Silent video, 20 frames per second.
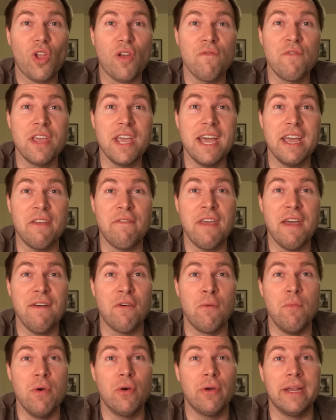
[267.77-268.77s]
if you
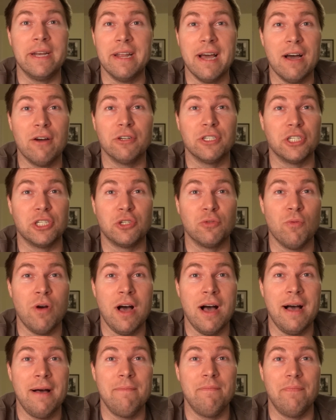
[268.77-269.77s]
have $1 million at
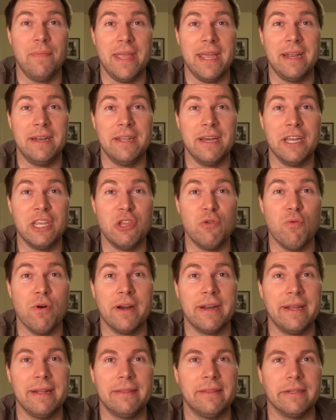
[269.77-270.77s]
Schwab and you
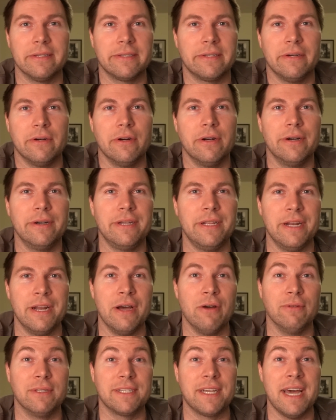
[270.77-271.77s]
want to get this card, you
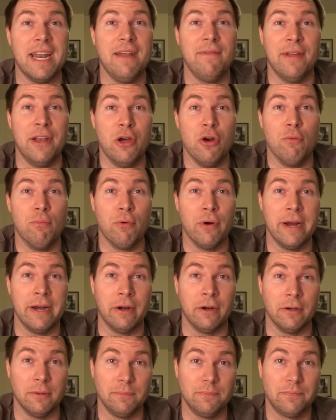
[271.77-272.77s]
know, it's kind of a
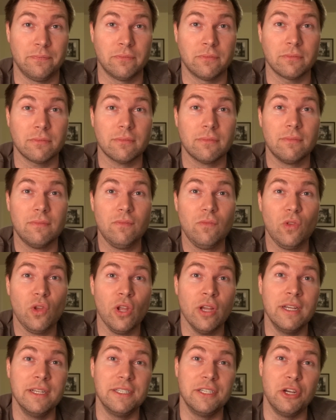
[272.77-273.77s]
no-brainer
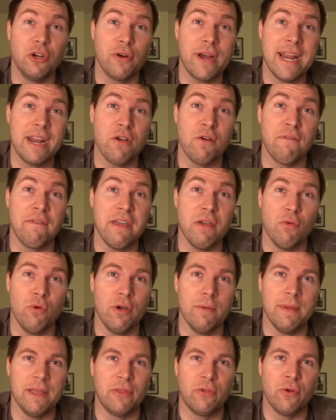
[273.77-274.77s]
because your annual fee will
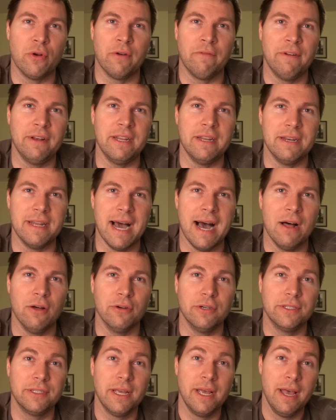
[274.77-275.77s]
only be
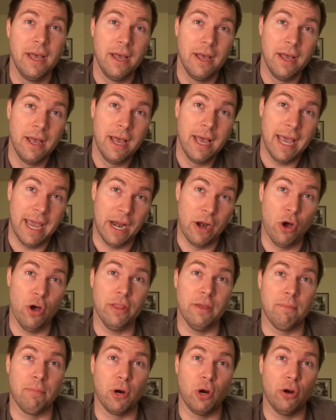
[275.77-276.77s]
$350, and all
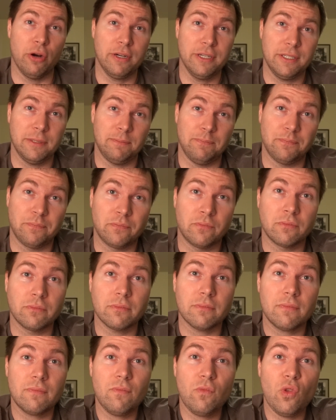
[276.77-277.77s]
the perks
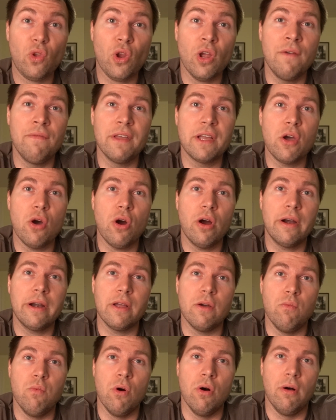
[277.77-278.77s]
of the
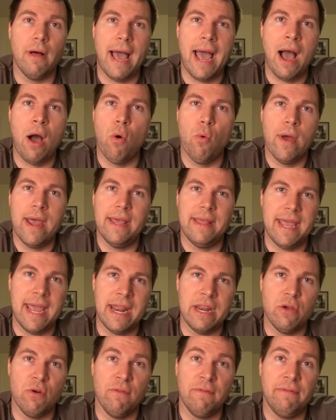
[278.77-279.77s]
card will outweigh the
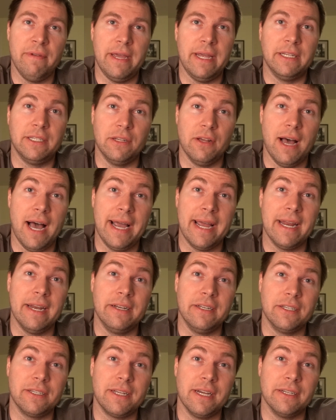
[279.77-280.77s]
annual fee. So I got to
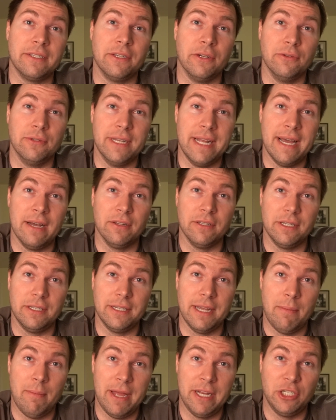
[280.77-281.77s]
discuss those now
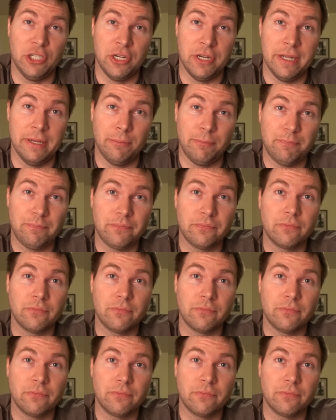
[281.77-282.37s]
since I mentioned it.